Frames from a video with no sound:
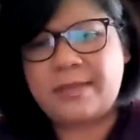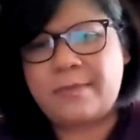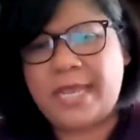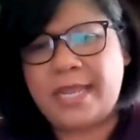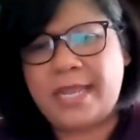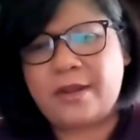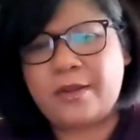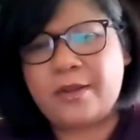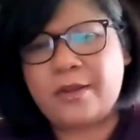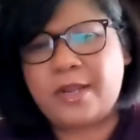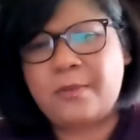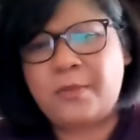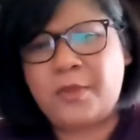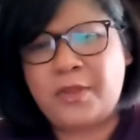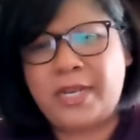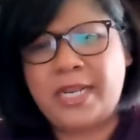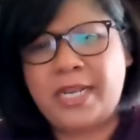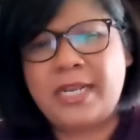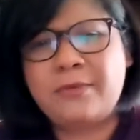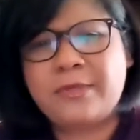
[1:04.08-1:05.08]
make in our
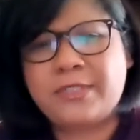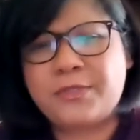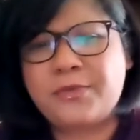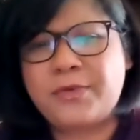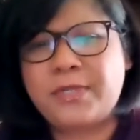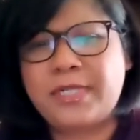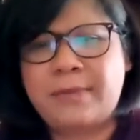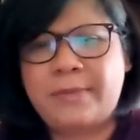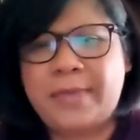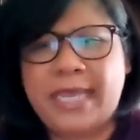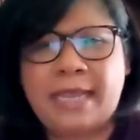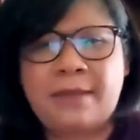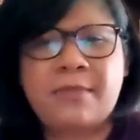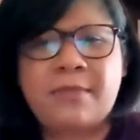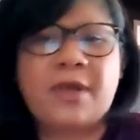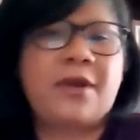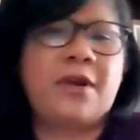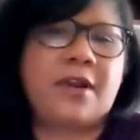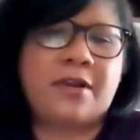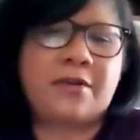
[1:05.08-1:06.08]
community, which really
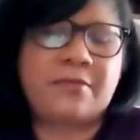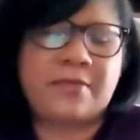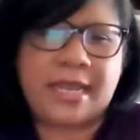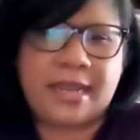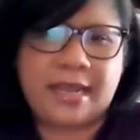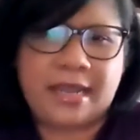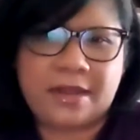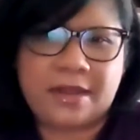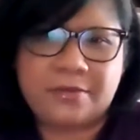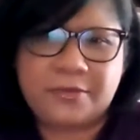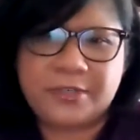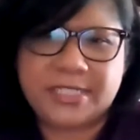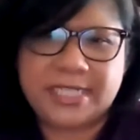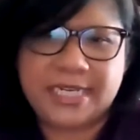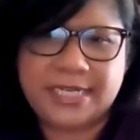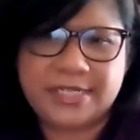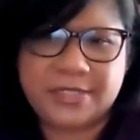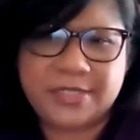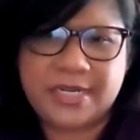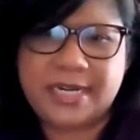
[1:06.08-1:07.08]
became the heart of that
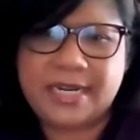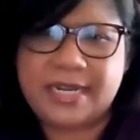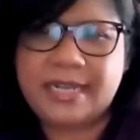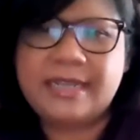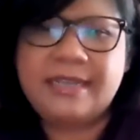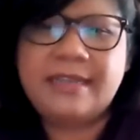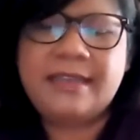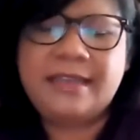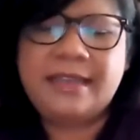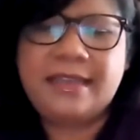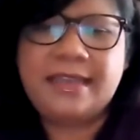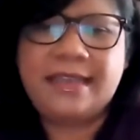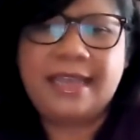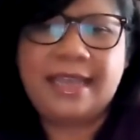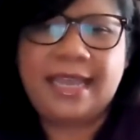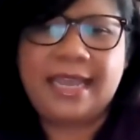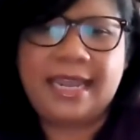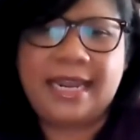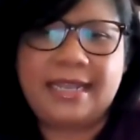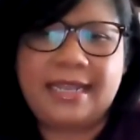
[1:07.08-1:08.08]
conversation.
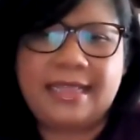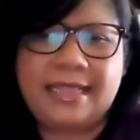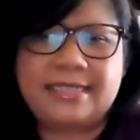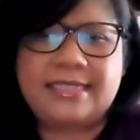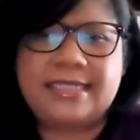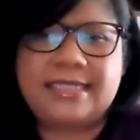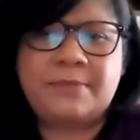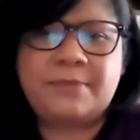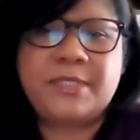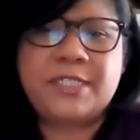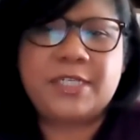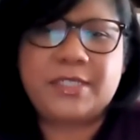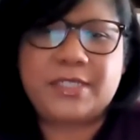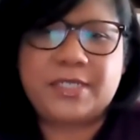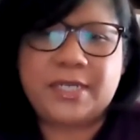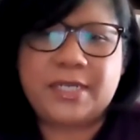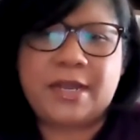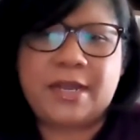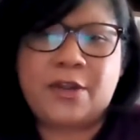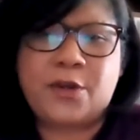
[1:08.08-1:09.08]
And the steps she
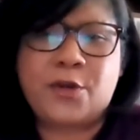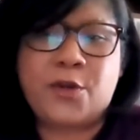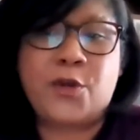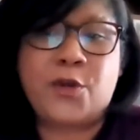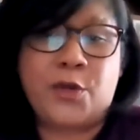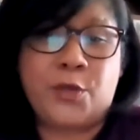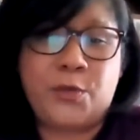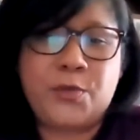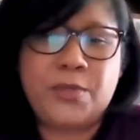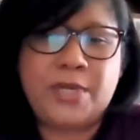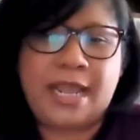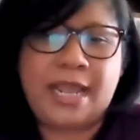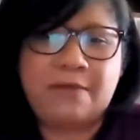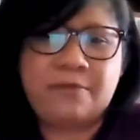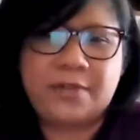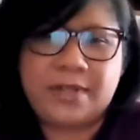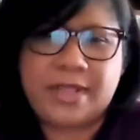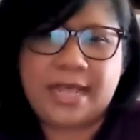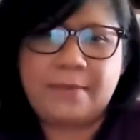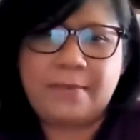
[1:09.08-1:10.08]
took on her own
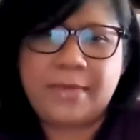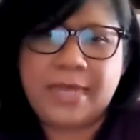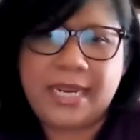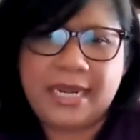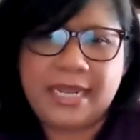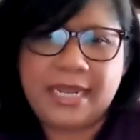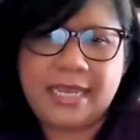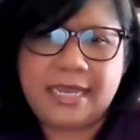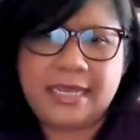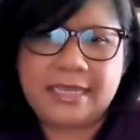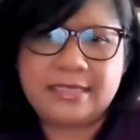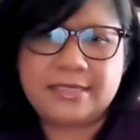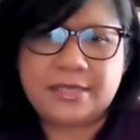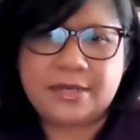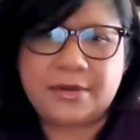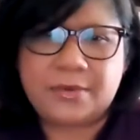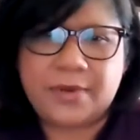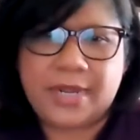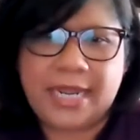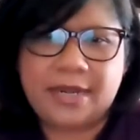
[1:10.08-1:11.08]
after that meeting to
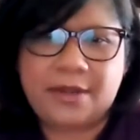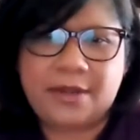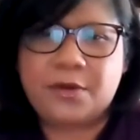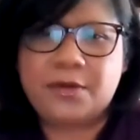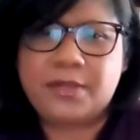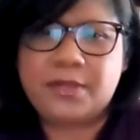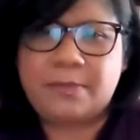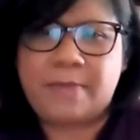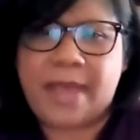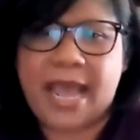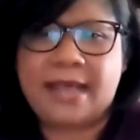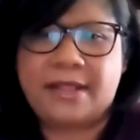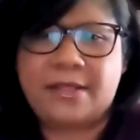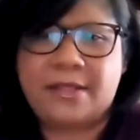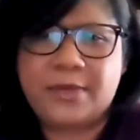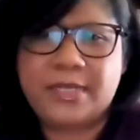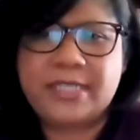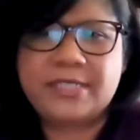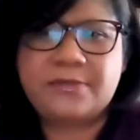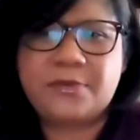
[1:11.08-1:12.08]
create early
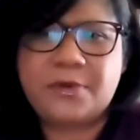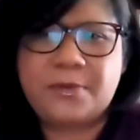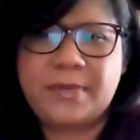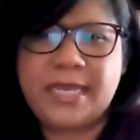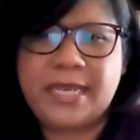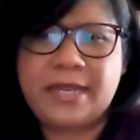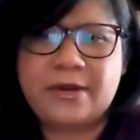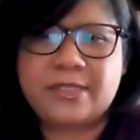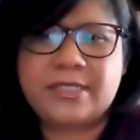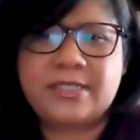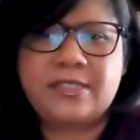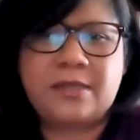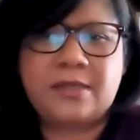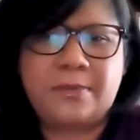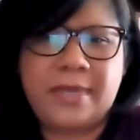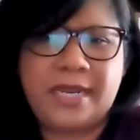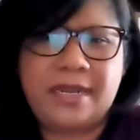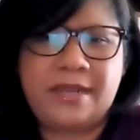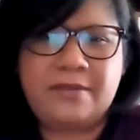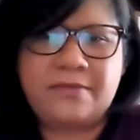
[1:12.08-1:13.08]
pathways for me are still
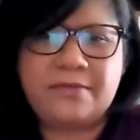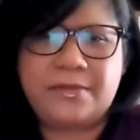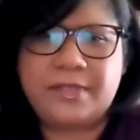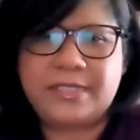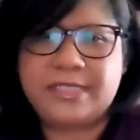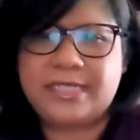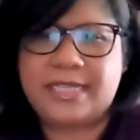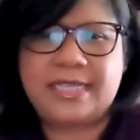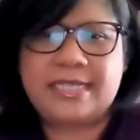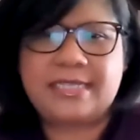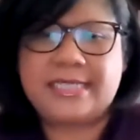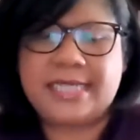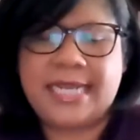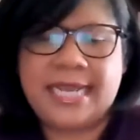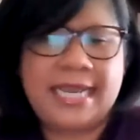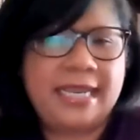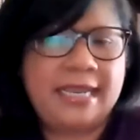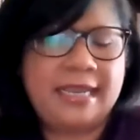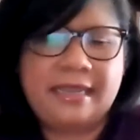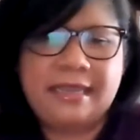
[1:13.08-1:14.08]
meaningful to this
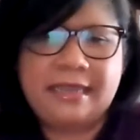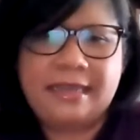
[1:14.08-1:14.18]
day.